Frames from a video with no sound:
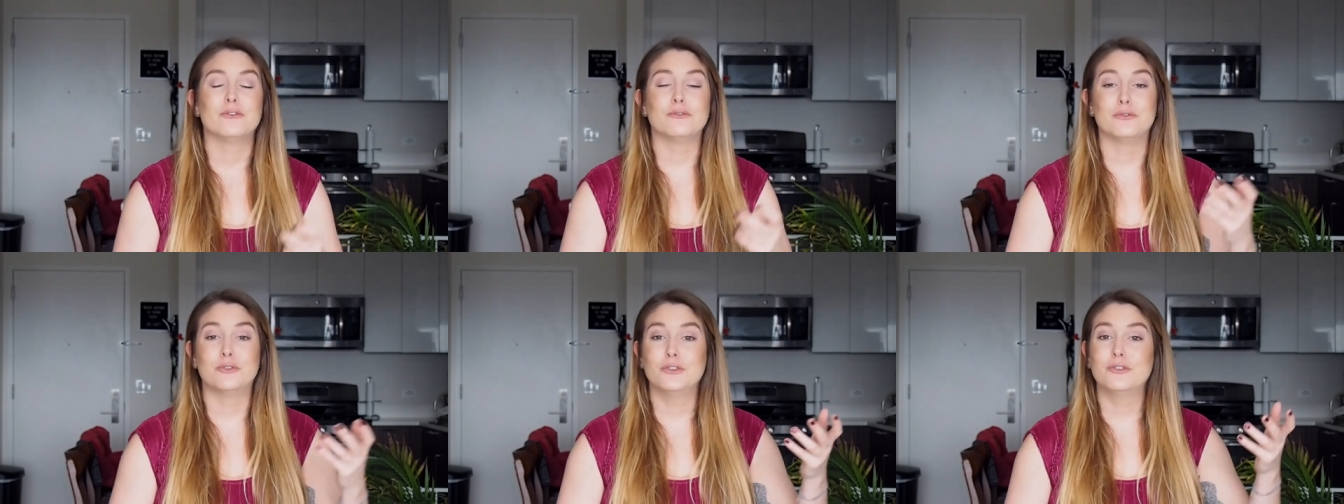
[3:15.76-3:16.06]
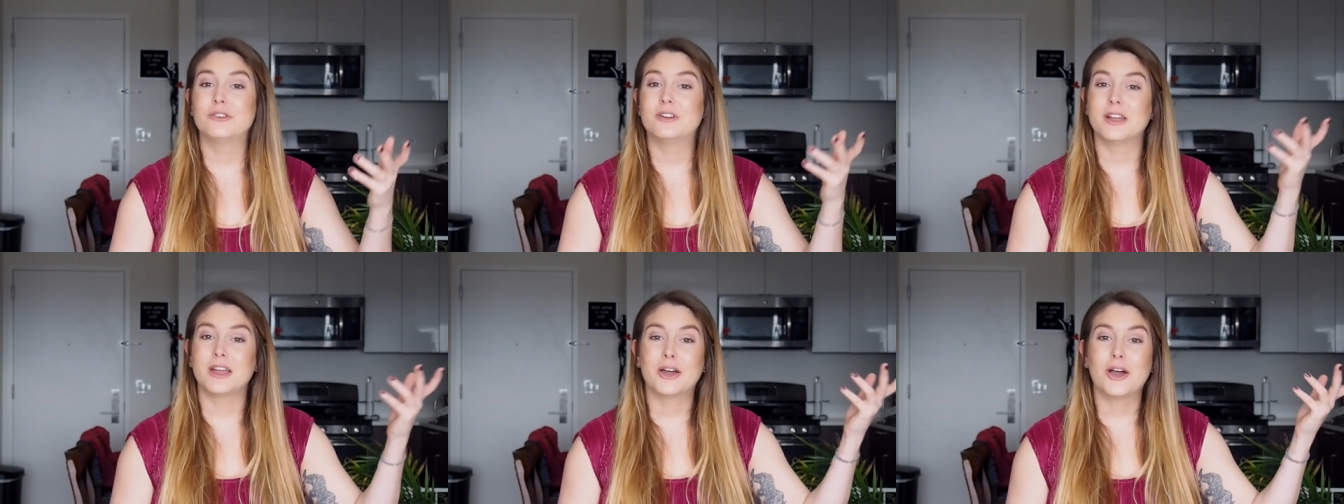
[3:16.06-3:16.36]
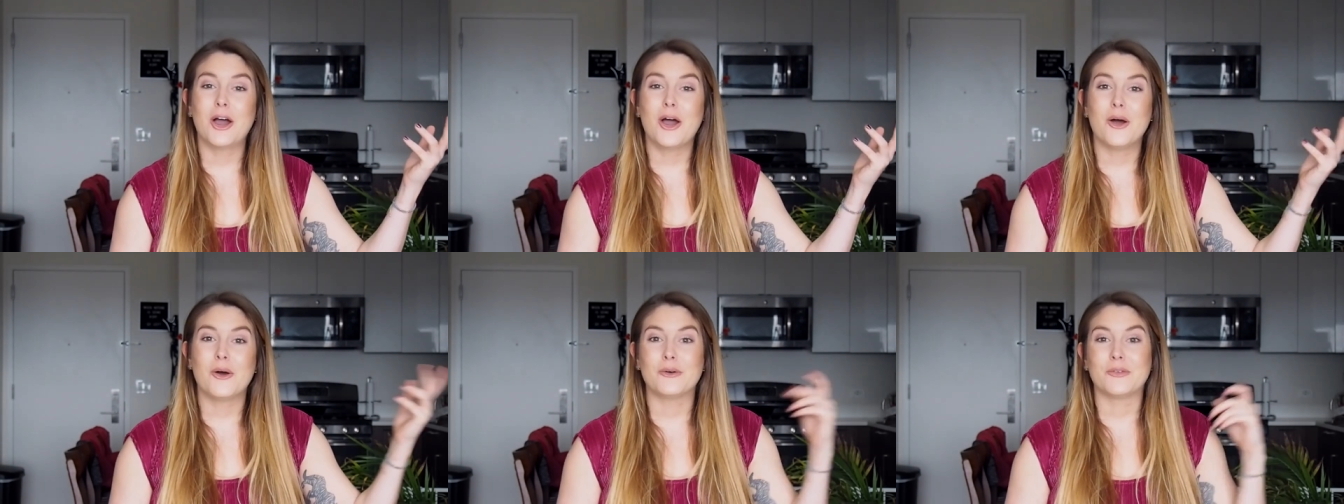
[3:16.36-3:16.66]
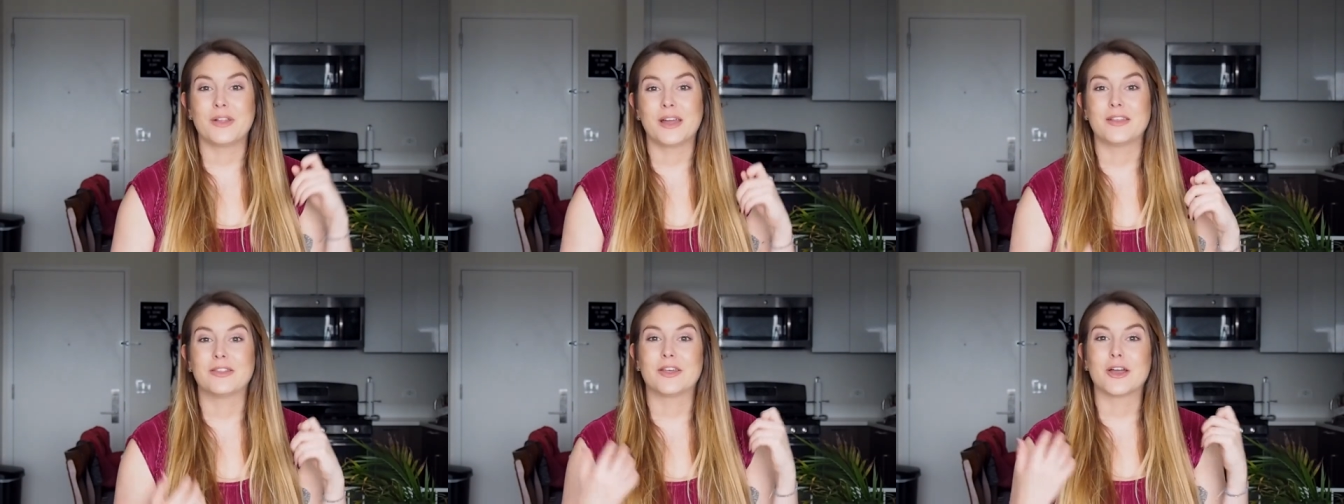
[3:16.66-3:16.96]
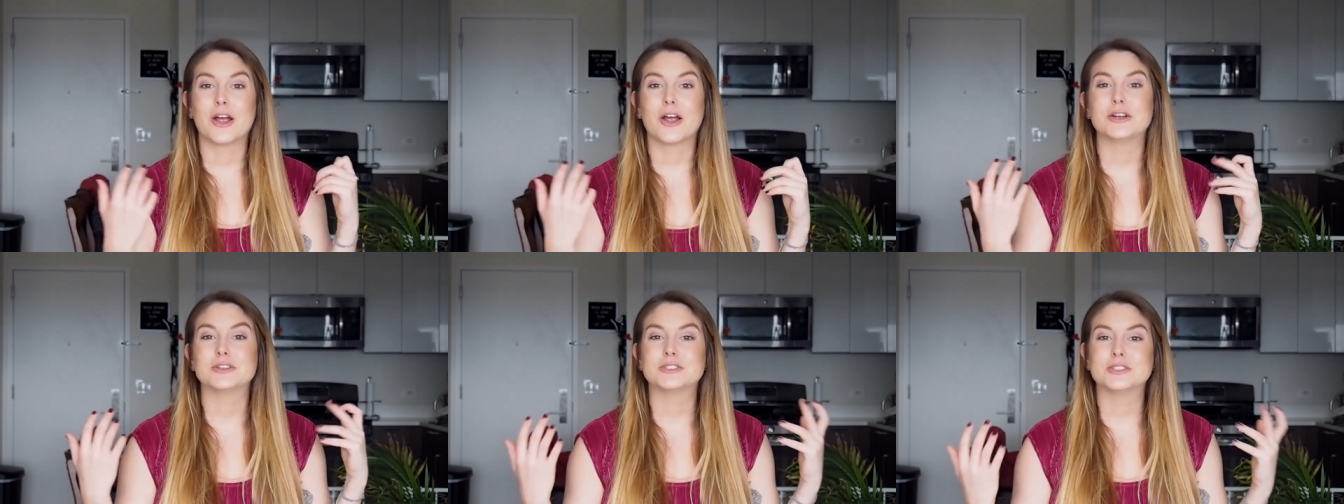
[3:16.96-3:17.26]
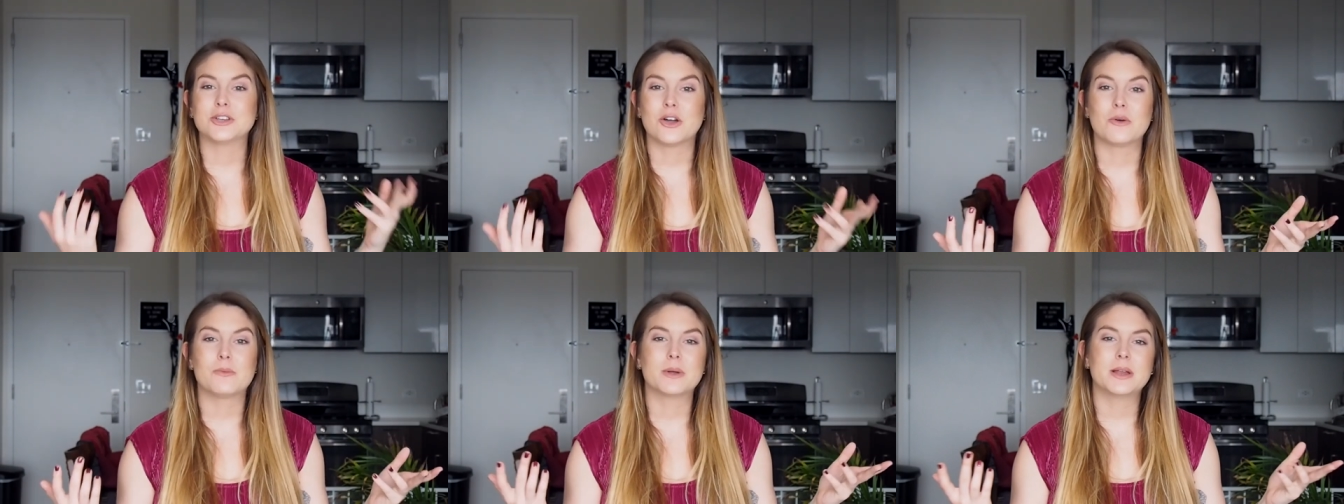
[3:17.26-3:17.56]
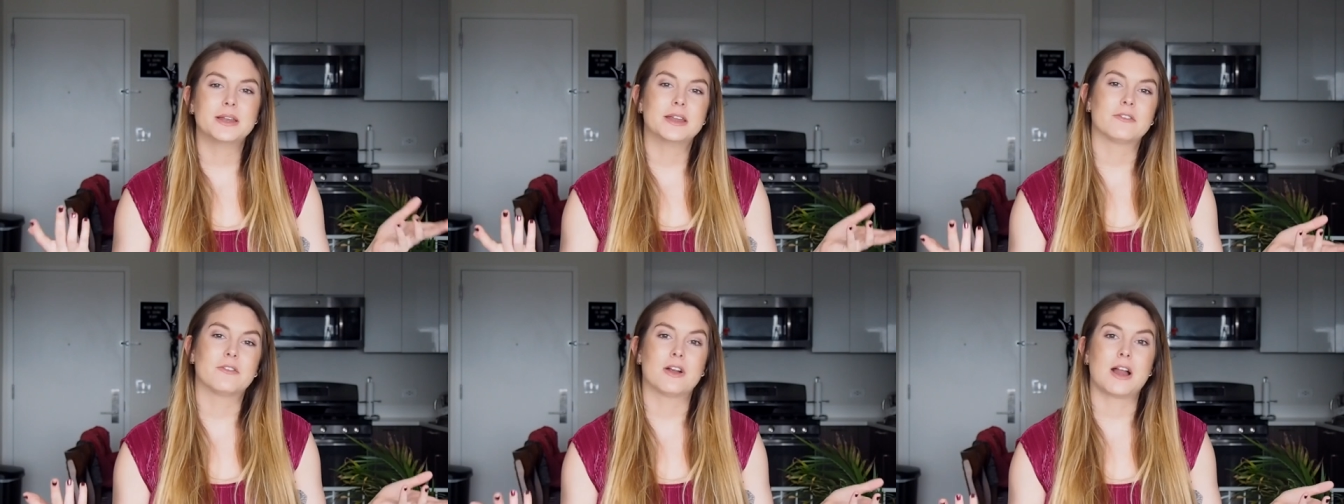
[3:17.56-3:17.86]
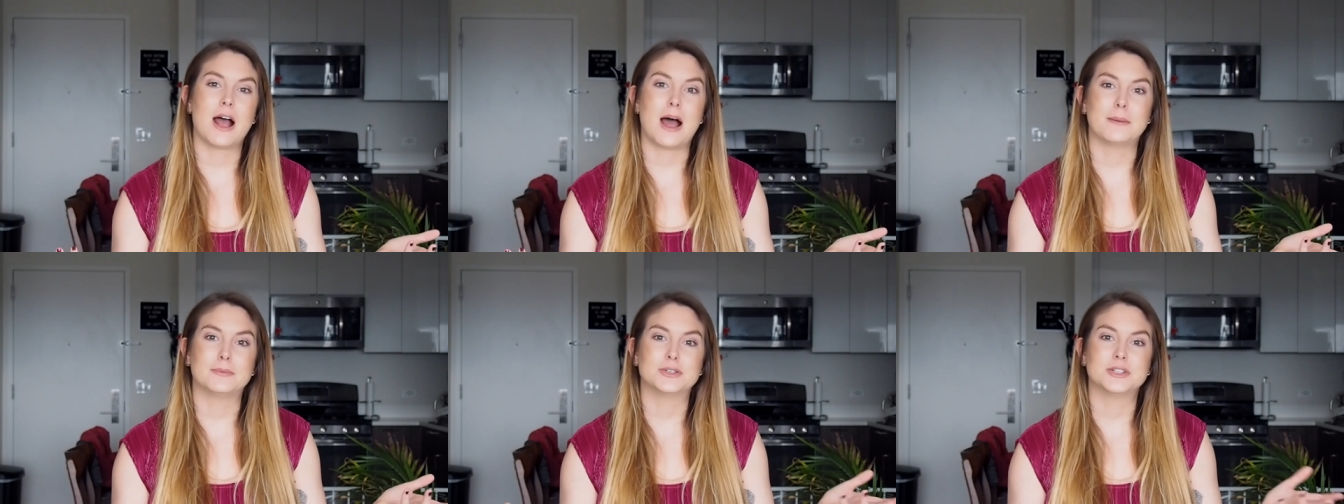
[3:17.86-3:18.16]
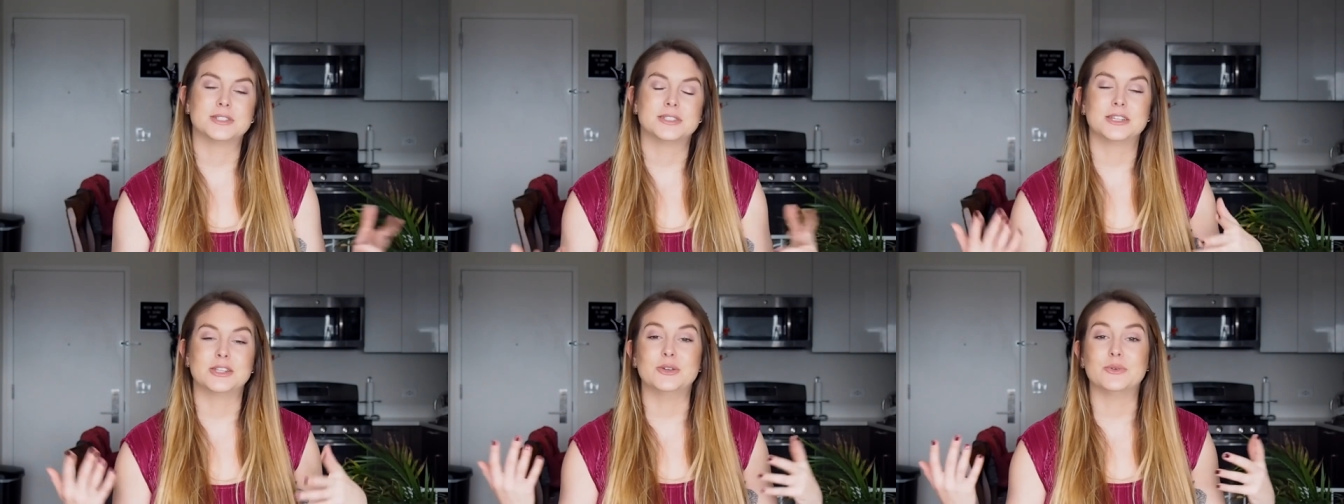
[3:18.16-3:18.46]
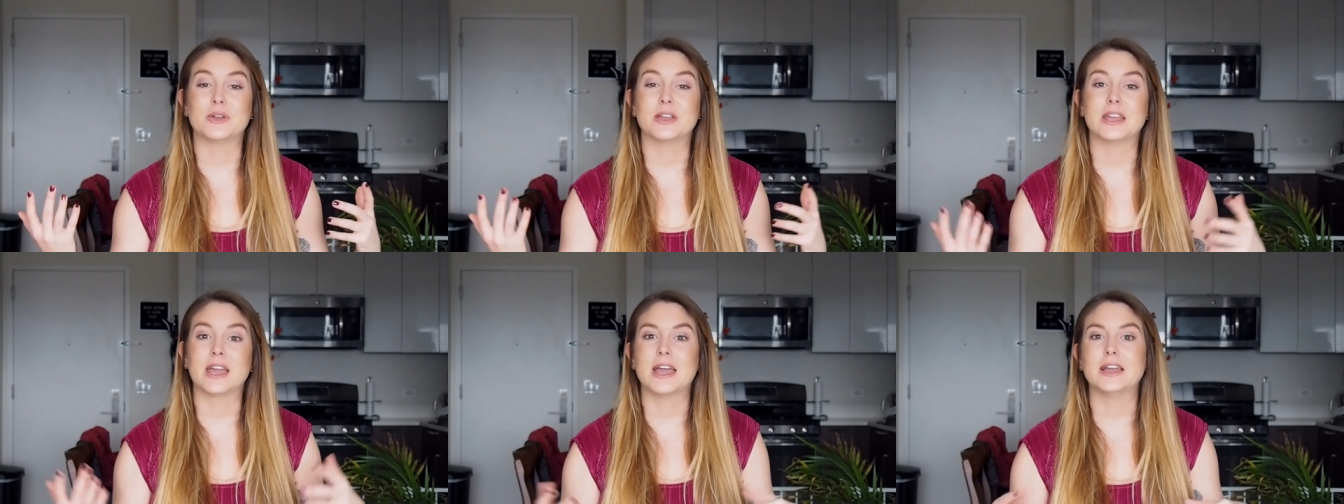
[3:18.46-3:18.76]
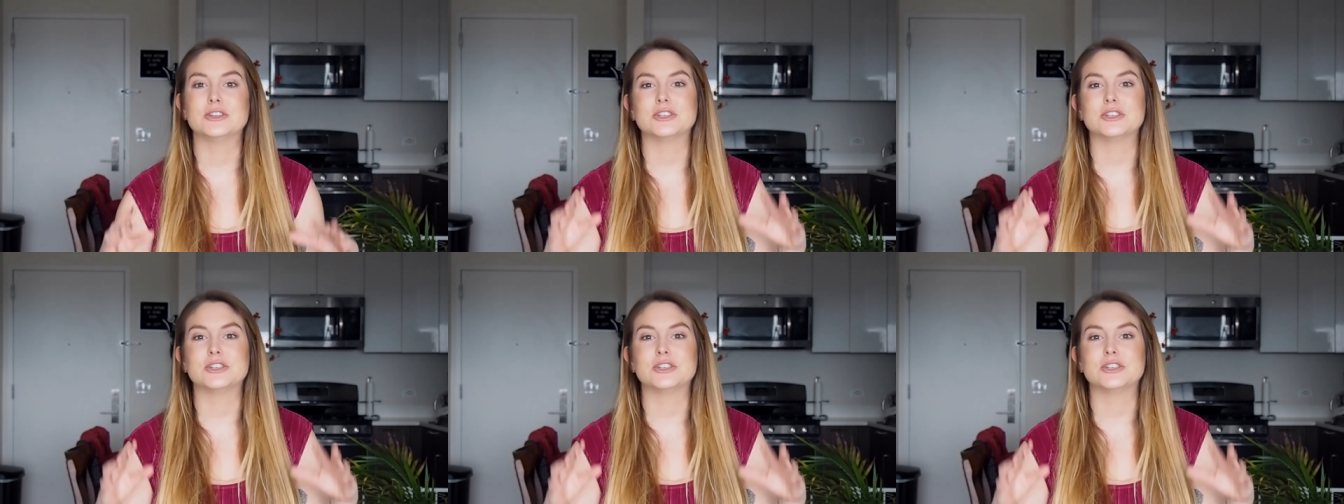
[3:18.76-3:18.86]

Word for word: Veuve Clicquot. Like there are so many different options that you can get.